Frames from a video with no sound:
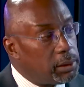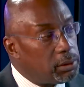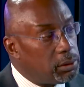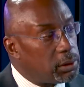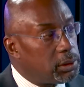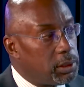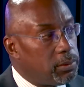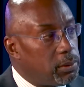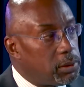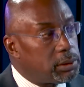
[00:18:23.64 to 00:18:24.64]
in New York City,
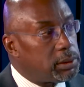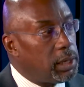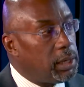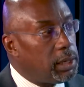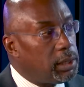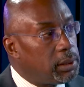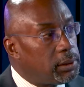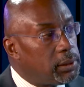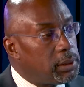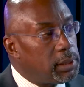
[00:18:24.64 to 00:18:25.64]
what we're seeing
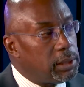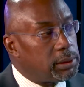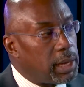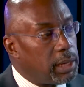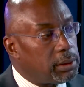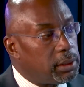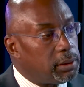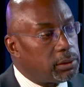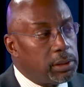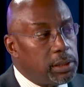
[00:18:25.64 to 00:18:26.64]
is that
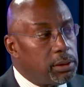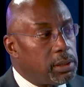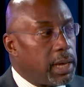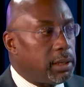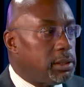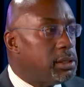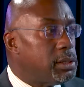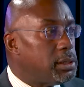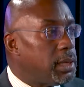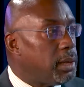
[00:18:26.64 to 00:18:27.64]
there's little
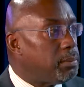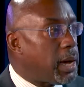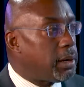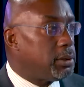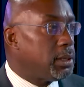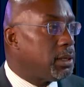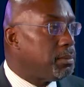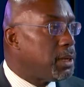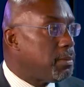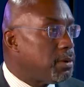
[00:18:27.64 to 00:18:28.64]
likelihood that moderate income
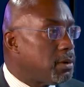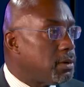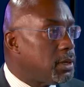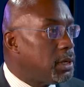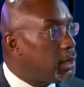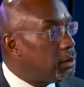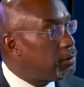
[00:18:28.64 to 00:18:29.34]
people can